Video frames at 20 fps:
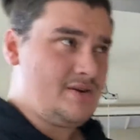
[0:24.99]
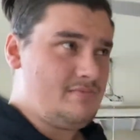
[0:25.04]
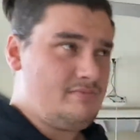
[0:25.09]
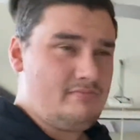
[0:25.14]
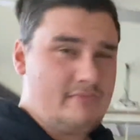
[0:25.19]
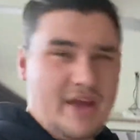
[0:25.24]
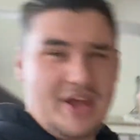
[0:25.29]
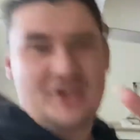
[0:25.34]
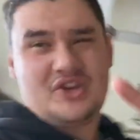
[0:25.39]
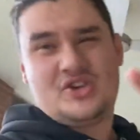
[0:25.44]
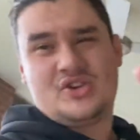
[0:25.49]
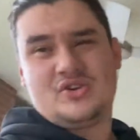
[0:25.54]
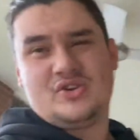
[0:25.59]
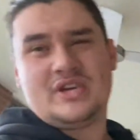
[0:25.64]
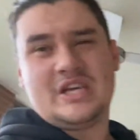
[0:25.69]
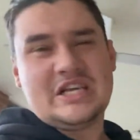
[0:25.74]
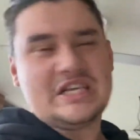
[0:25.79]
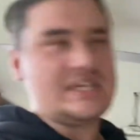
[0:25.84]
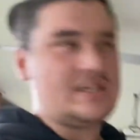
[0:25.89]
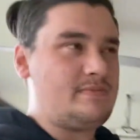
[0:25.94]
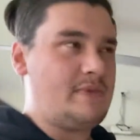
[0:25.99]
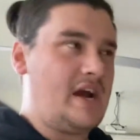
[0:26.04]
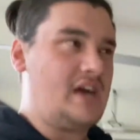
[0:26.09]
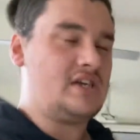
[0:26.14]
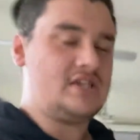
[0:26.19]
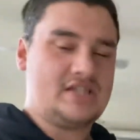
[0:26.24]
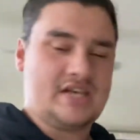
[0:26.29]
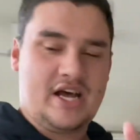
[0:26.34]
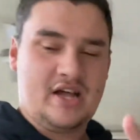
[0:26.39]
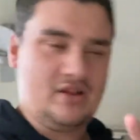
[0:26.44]
make sure you
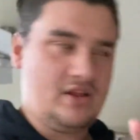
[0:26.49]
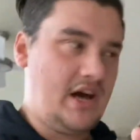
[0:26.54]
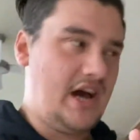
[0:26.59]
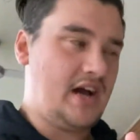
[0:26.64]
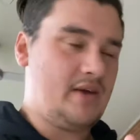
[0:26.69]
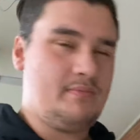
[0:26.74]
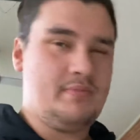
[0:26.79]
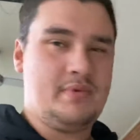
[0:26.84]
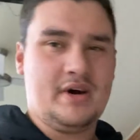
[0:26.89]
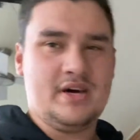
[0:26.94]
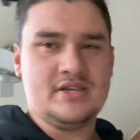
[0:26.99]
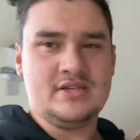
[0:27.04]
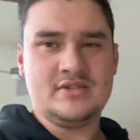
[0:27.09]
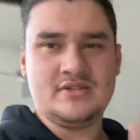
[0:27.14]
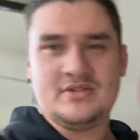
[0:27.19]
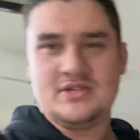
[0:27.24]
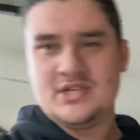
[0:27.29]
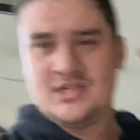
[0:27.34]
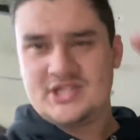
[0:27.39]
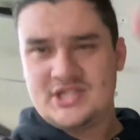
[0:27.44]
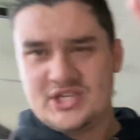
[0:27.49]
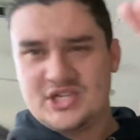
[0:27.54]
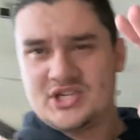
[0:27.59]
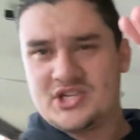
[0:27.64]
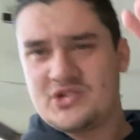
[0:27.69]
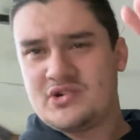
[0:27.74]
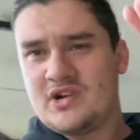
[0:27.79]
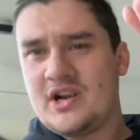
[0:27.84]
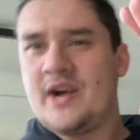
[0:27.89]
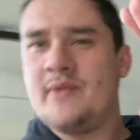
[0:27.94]
smash that like button,
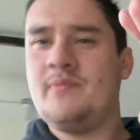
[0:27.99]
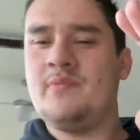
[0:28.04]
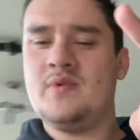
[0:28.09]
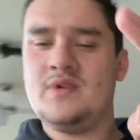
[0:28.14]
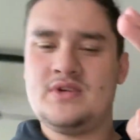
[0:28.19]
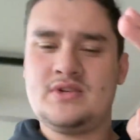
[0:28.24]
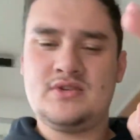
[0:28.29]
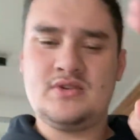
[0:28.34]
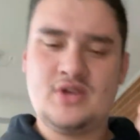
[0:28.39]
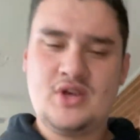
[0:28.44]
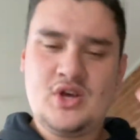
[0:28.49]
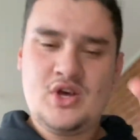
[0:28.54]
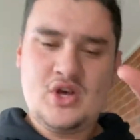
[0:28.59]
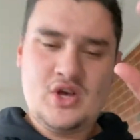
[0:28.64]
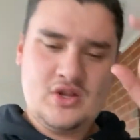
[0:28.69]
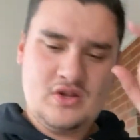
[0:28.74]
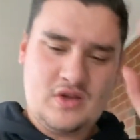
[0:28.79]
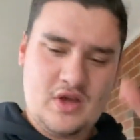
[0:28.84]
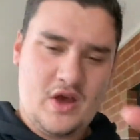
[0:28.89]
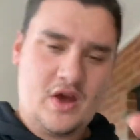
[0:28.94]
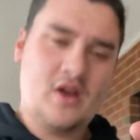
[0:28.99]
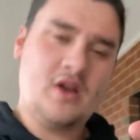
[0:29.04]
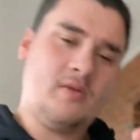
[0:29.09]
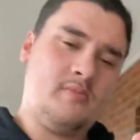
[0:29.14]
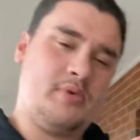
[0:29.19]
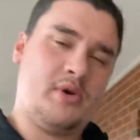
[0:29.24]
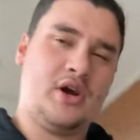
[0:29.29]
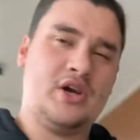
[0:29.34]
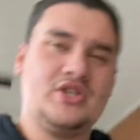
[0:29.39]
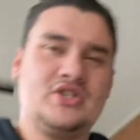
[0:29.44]
subscribe button, turn on
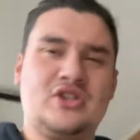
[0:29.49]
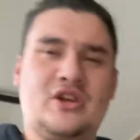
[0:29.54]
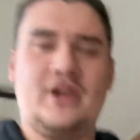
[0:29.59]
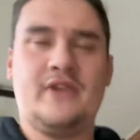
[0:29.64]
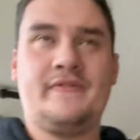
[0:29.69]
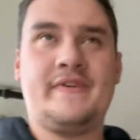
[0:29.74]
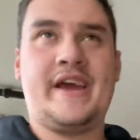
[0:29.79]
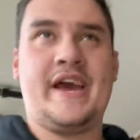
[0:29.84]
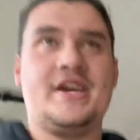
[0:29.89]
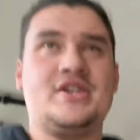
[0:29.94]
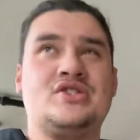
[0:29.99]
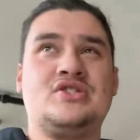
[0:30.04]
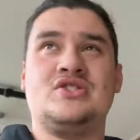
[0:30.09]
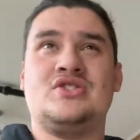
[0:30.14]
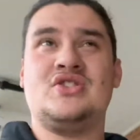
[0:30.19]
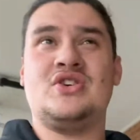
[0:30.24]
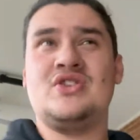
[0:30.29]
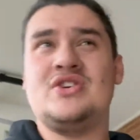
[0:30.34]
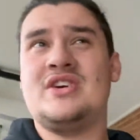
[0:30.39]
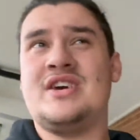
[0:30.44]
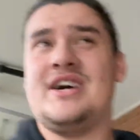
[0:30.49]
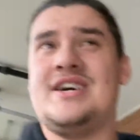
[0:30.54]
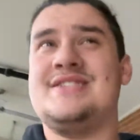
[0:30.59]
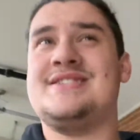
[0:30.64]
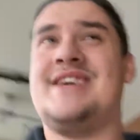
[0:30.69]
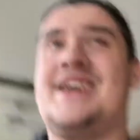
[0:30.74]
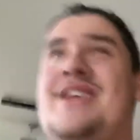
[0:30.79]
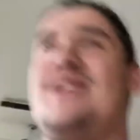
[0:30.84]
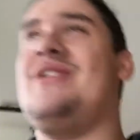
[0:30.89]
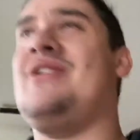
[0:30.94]
post notifications so you guys
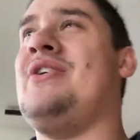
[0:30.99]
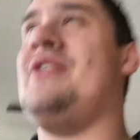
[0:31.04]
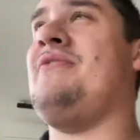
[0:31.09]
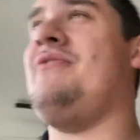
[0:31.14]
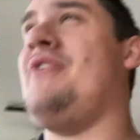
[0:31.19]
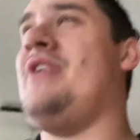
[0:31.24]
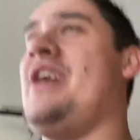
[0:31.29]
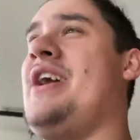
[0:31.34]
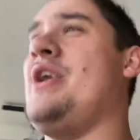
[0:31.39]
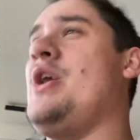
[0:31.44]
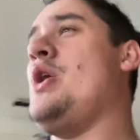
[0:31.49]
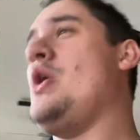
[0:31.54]
get notified